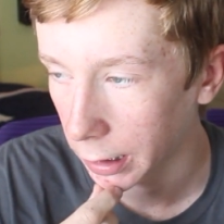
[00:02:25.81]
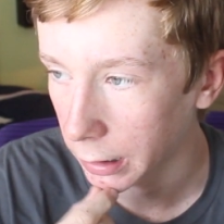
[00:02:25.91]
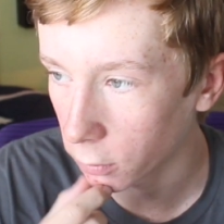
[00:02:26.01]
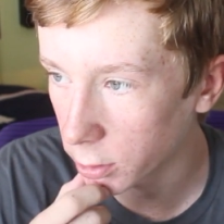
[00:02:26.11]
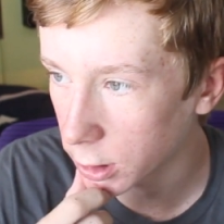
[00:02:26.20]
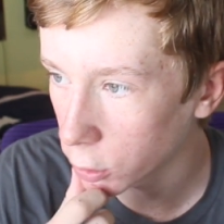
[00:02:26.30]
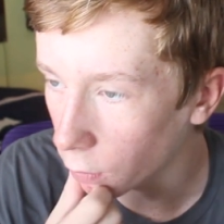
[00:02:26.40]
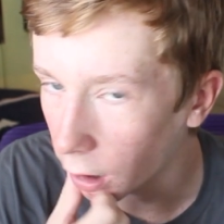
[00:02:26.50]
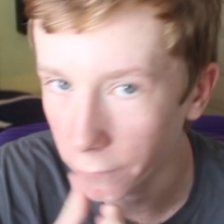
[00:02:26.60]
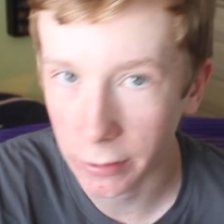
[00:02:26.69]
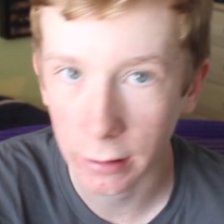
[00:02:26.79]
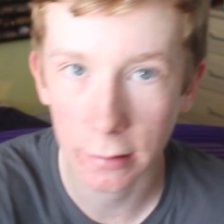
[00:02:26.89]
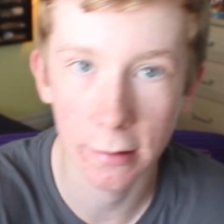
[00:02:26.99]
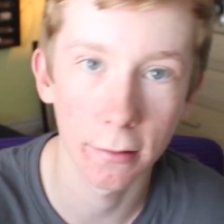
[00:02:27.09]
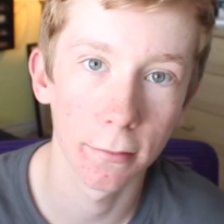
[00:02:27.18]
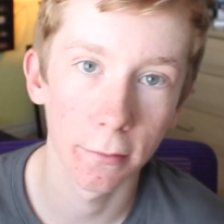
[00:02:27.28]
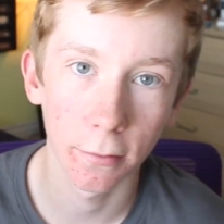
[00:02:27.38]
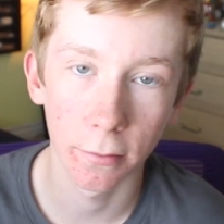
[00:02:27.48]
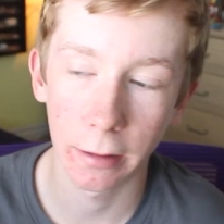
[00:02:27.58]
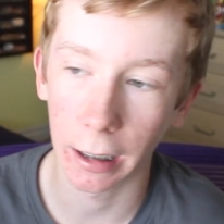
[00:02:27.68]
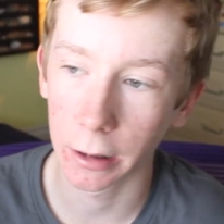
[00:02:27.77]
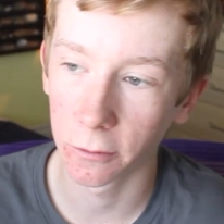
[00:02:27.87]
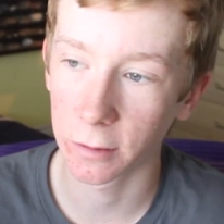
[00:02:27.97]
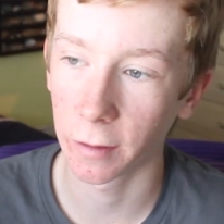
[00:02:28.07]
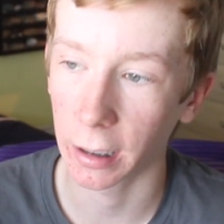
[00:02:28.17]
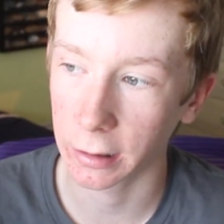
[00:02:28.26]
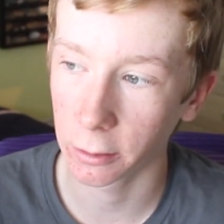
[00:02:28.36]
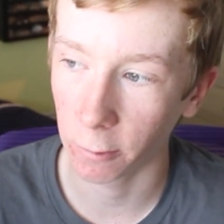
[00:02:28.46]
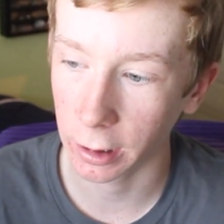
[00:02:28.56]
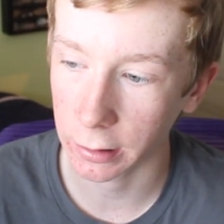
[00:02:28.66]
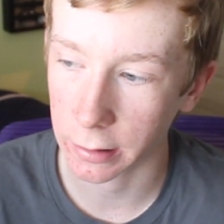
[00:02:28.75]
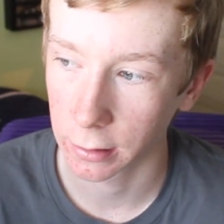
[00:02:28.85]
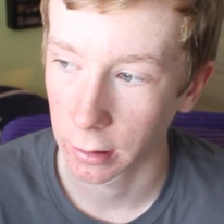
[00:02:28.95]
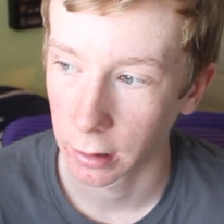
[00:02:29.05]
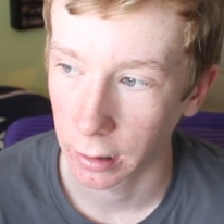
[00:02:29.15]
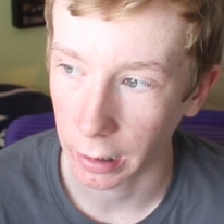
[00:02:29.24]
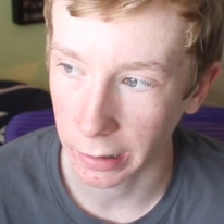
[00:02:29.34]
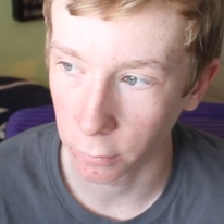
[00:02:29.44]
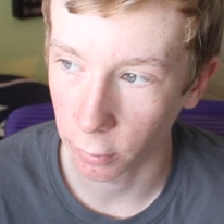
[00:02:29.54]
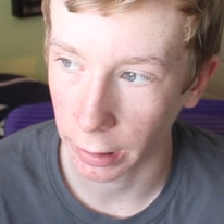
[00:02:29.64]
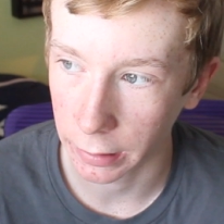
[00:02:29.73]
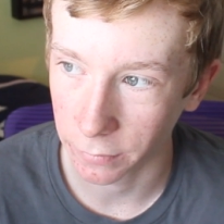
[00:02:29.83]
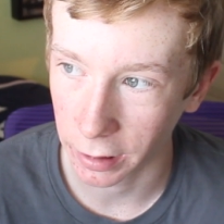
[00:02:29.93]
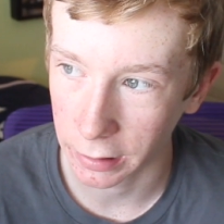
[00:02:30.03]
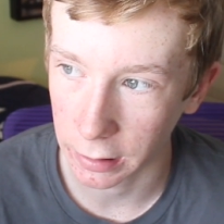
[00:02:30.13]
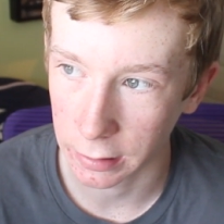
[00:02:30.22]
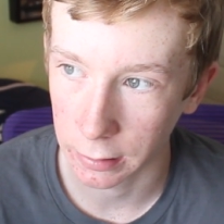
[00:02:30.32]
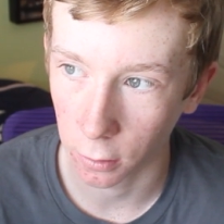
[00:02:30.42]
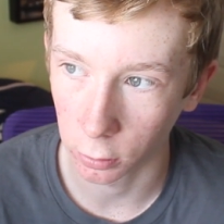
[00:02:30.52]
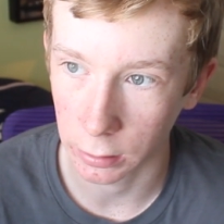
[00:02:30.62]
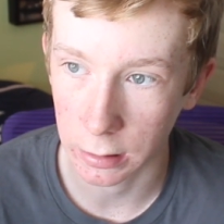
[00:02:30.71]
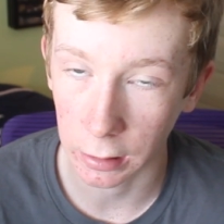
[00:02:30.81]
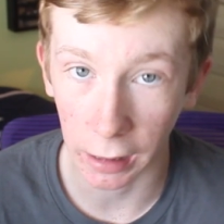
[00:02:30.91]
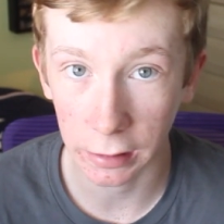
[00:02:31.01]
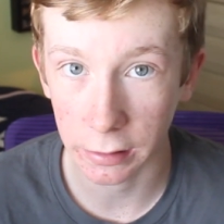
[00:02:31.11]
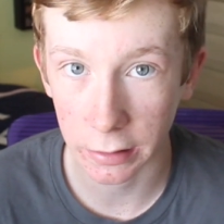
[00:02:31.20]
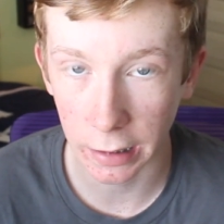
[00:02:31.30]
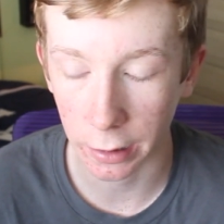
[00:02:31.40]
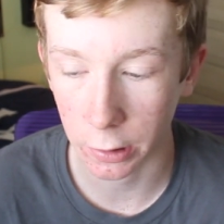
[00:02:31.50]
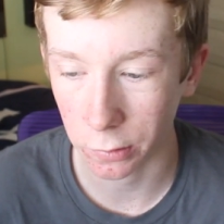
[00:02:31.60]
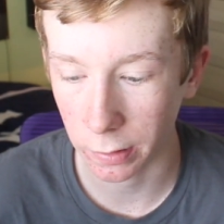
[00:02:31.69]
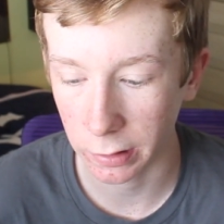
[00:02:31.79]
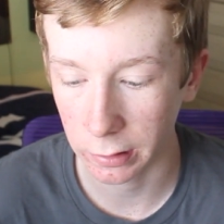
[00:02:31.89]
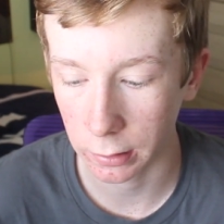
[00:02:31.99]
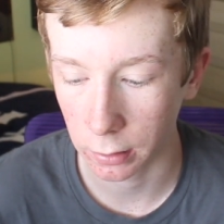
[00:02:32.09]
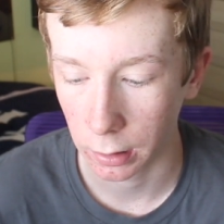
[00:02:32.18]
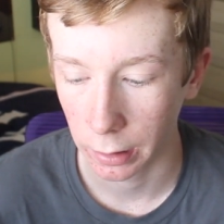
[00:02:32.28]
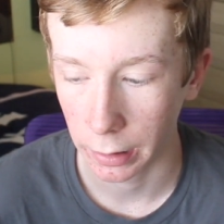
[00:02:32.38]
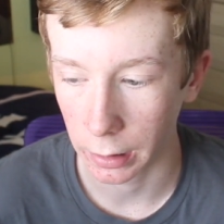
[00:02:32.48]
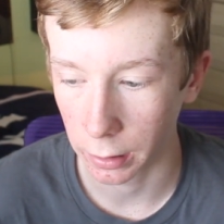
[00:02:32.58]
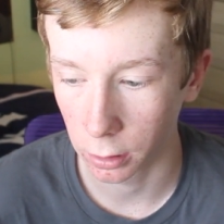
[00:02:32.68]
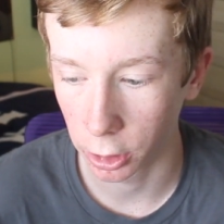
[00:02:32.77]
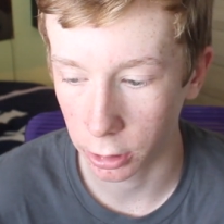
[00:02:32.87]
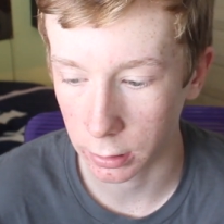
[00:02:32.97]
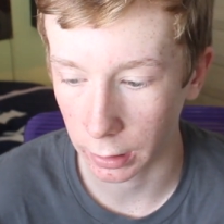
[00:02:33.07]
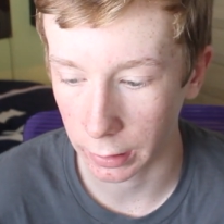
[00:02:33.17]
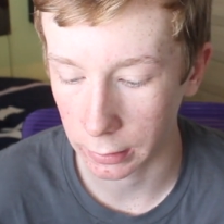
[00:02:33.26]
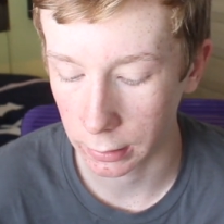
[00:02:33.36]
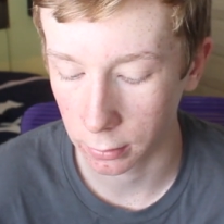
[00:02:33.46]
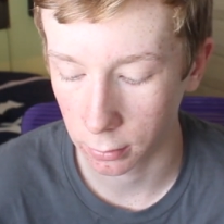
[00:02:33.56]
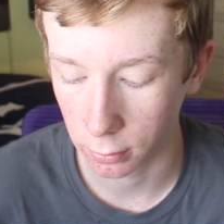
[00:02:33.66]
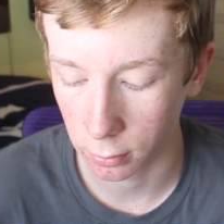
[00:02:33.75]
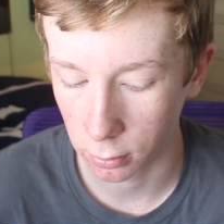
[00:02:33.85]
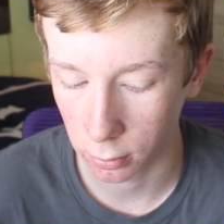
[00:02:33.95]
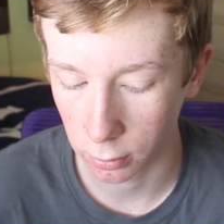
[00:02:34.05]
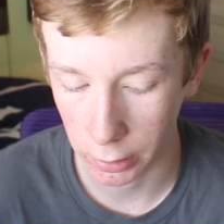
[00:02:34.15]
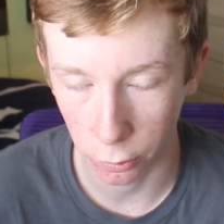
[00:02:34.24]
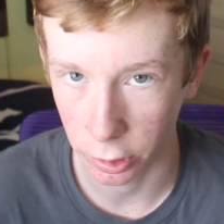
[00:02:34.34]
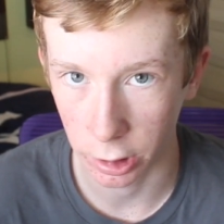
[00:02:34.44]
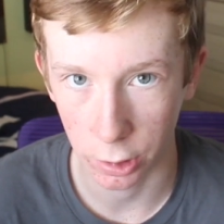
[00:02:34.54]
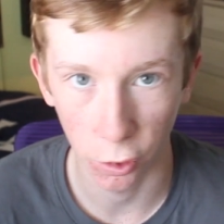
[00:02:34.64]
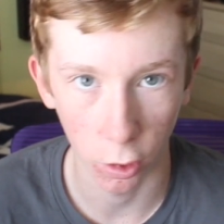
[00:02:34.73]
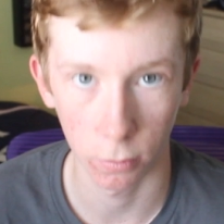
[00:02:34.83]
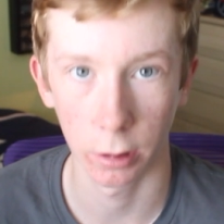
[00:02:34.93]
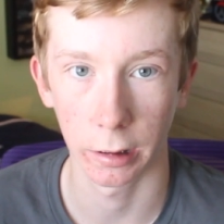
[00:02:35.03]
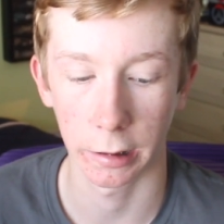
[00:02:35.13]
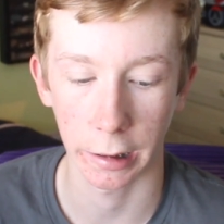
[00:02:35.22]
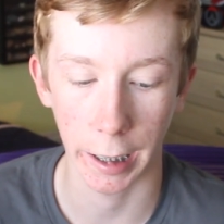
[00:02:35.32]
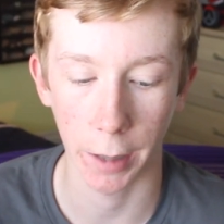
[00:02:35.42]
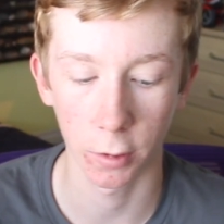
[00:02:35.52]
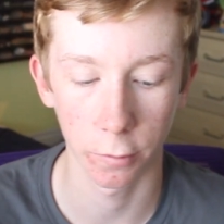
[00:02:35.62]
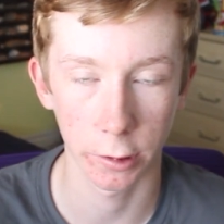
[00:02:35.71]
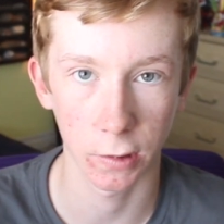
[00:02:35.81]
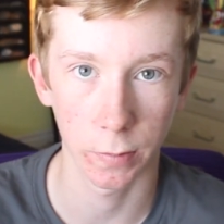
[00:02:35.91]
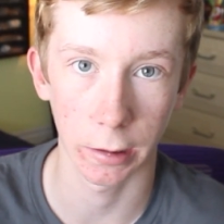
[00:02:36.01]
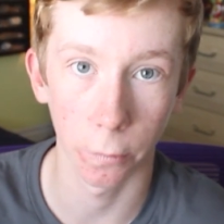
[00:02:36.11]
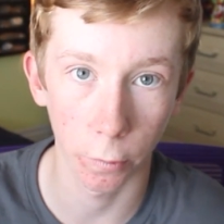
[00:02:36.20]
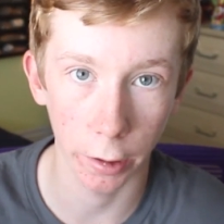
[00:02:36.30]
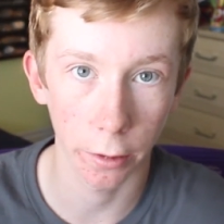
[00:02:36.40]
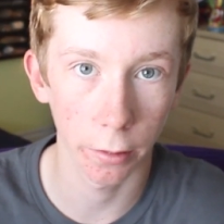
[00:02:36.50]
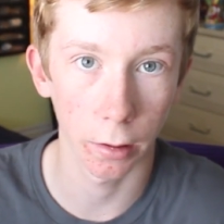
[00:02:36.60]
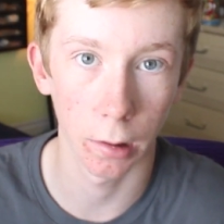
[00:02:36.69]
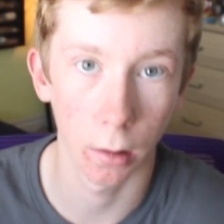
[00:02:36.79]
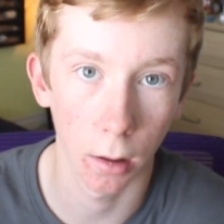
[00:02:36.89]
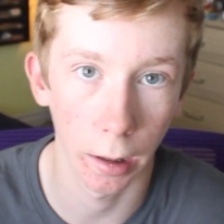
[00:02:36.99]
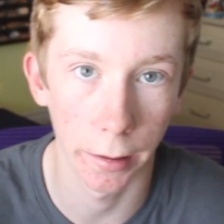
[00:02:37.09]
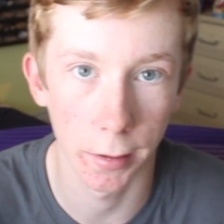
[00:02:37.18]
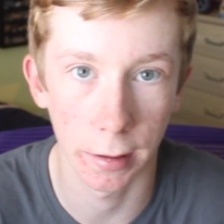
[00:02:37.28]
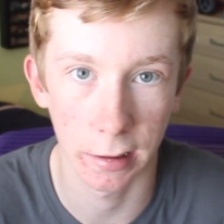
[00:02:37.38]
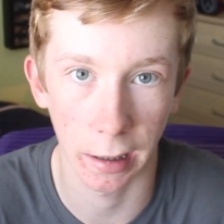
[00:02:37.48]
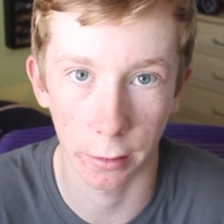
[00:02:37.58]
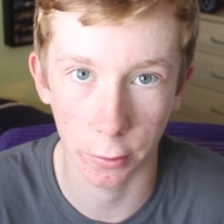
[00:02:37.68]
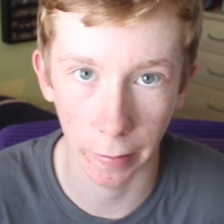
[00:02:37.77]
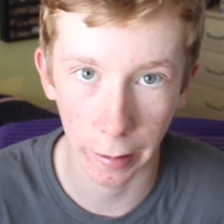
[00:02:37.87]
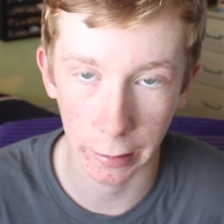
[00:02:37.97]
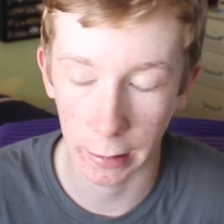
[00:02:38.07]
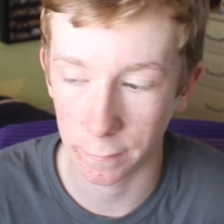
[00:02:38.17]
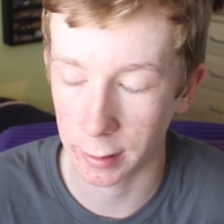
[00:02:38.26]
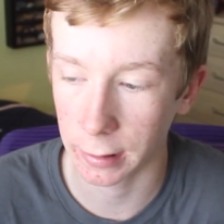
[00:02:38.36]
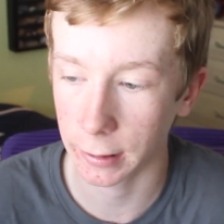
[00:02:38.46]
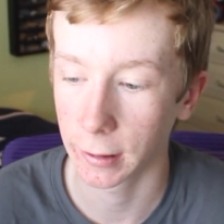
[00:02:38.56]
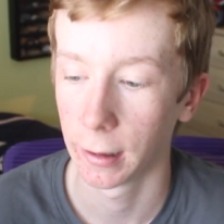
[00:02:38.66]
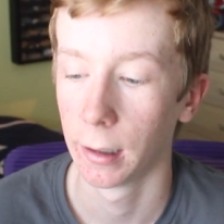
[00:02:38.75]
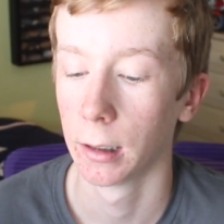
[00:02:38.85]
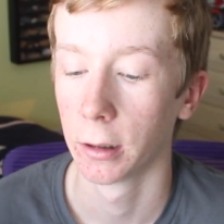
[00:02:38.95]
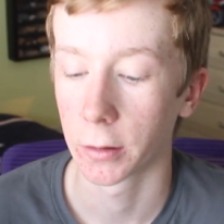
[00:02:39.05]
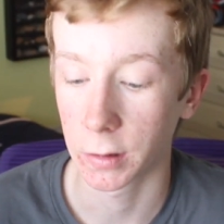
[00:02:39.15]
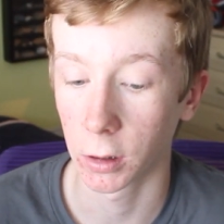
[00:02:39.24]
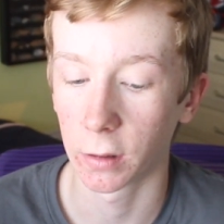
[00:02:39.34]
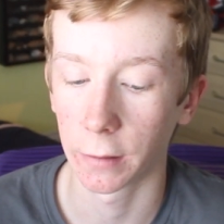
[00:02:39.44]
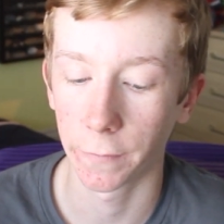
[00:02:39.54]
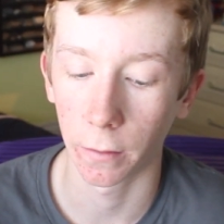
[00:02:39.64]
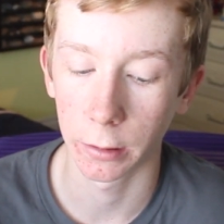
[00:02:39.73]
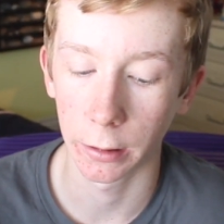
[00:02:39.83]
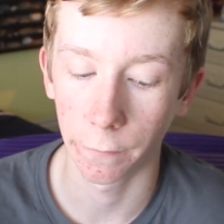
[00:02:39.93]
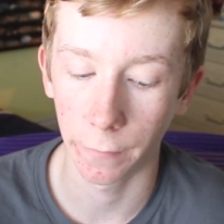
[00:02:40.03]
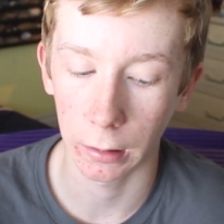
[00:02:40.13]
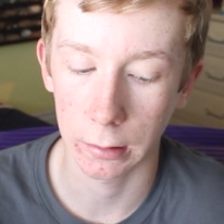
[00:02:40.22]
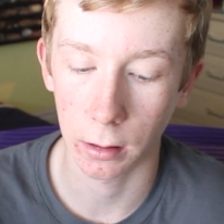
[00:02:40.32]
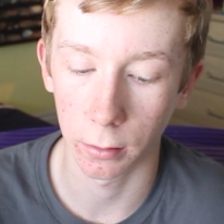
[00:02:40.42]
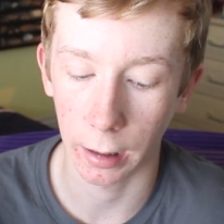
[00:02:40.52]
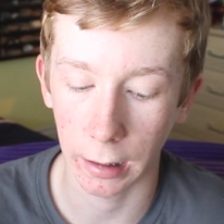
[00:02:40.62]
it was too obvious that it was black and white, and then when I made it only slightly desaturated, it looked like it was just normal and that the camera was just being weird and desaturating everything. So I found an effect called